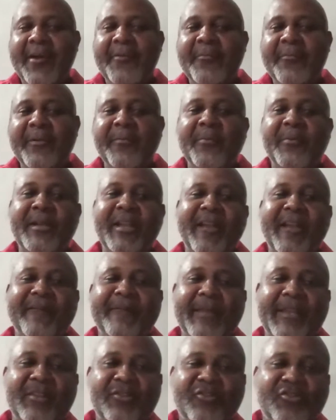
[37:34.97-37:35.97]
we would have
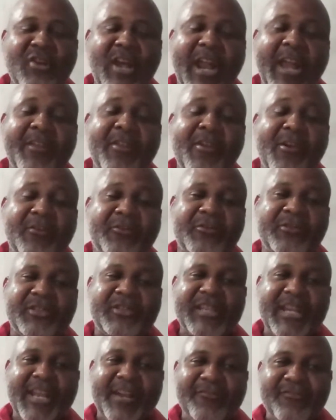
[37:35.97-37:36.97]
been trying now to
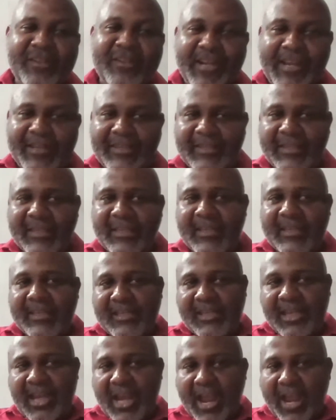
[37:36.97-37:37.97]
generate
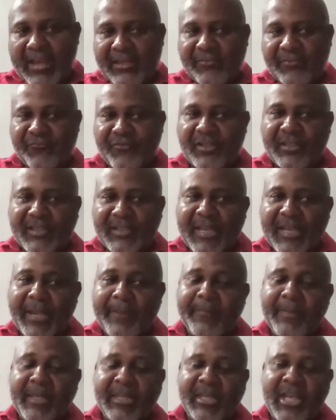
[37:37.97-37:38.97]
cash. We'll
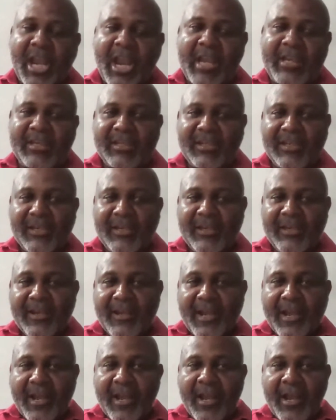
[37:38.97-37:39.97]
keep the cash.
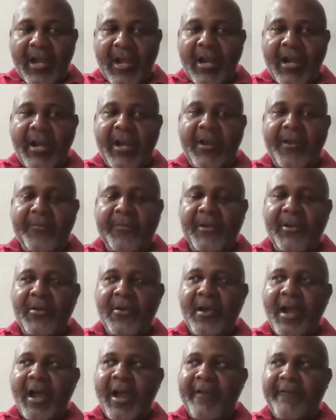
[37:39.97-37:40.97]
We
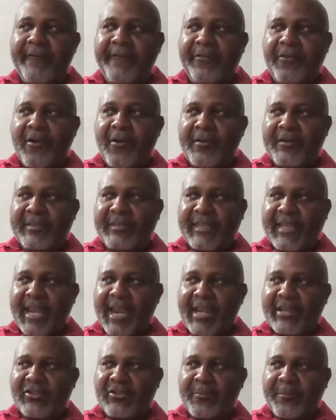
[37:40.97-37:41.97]
don't have those
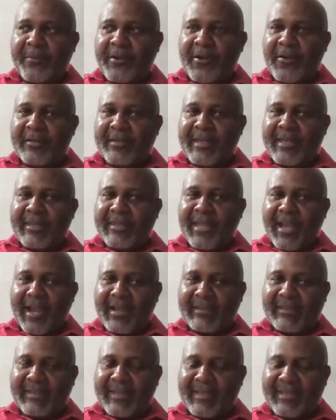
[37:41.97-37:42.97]
cash to pay out in
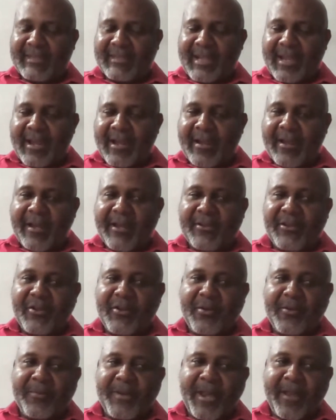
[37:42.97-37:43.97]
taxes.
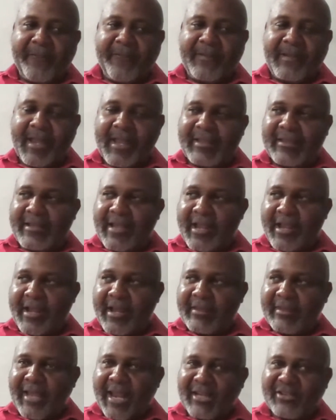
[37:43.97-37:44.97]
We have
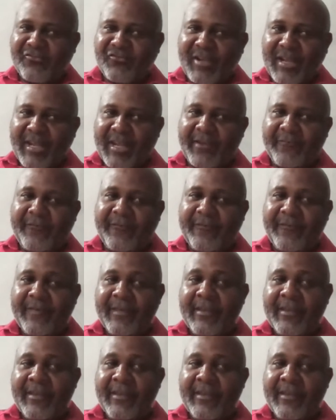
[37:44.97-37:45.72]
that tax relief.